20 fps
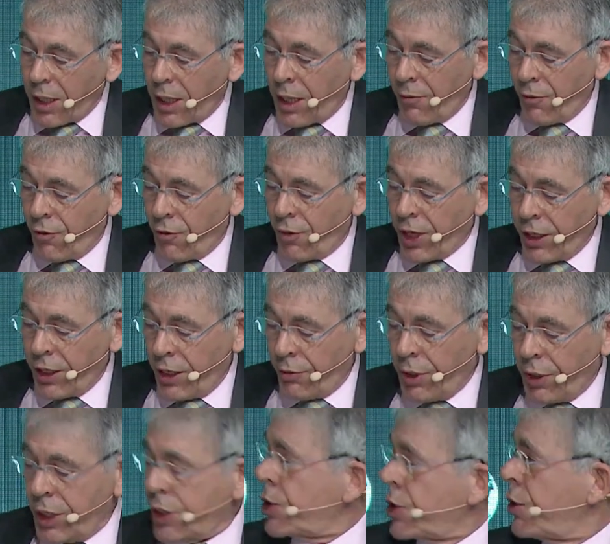I'm very
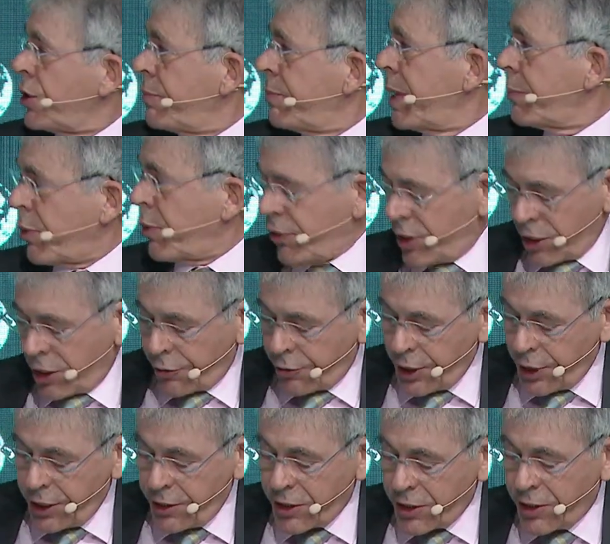reassured by Professor
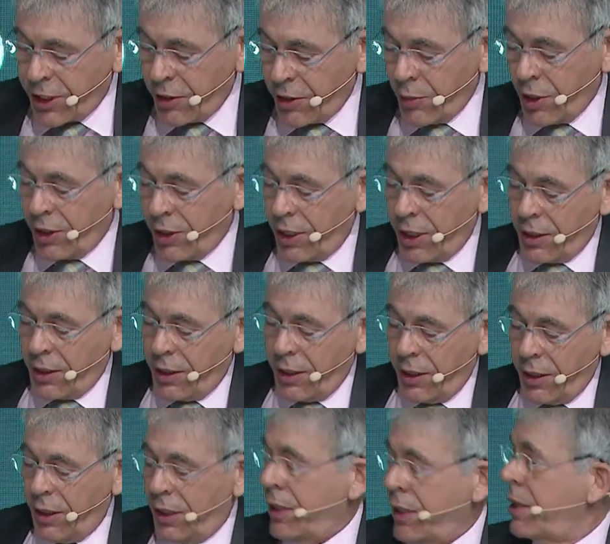Frieden's statement that
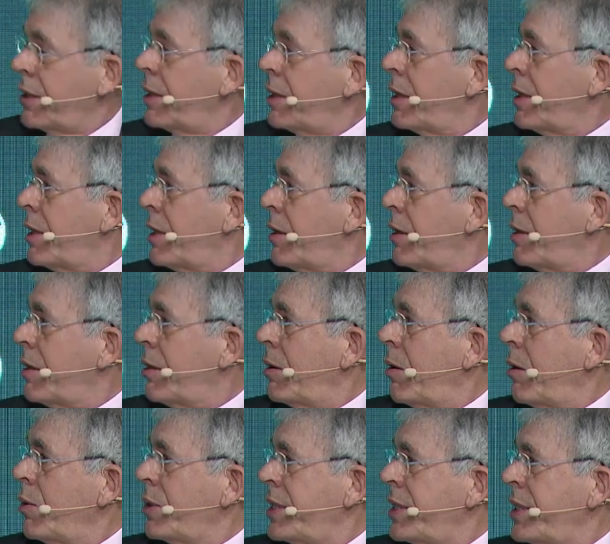the
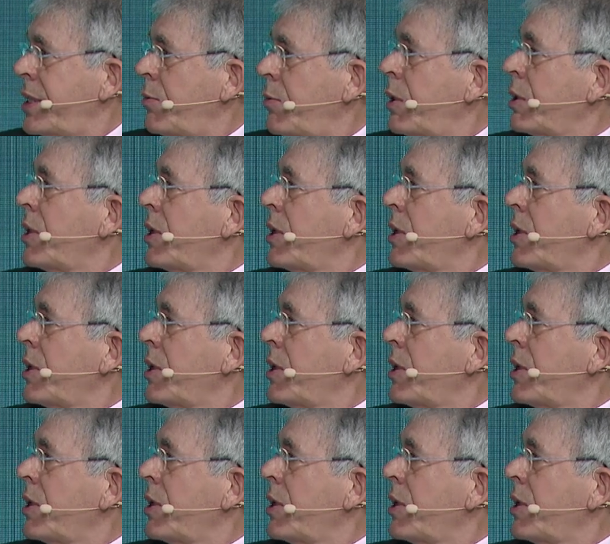OECD will